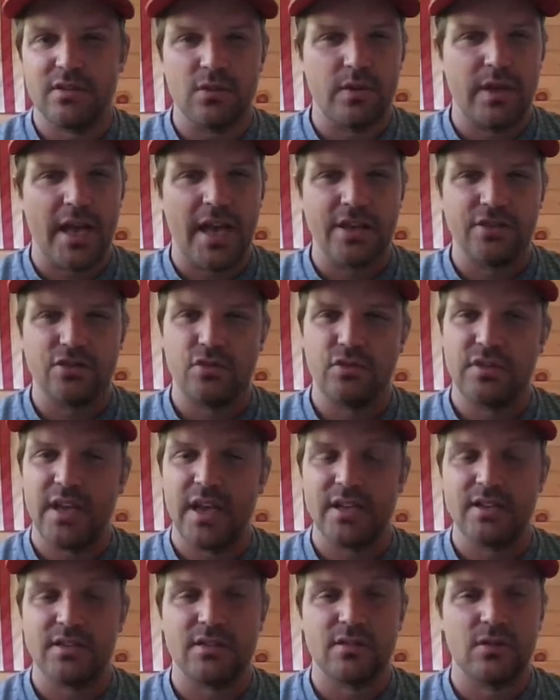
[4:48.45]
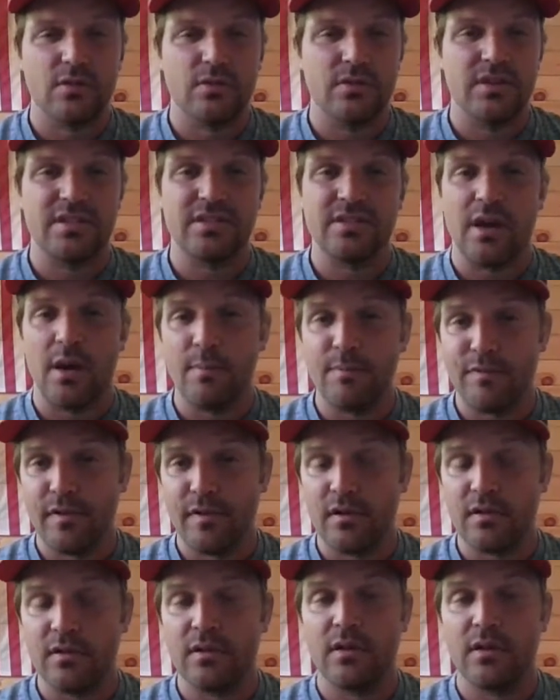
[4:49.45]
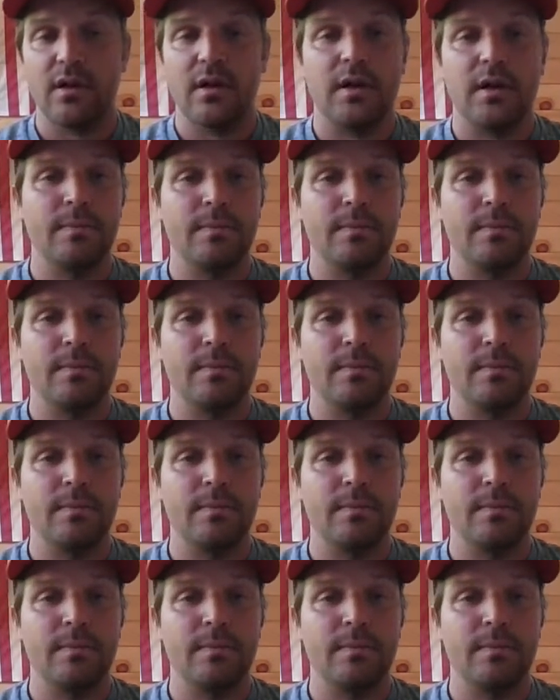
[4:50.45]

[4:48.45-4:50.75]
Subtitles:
so gastrointestinal discomfort,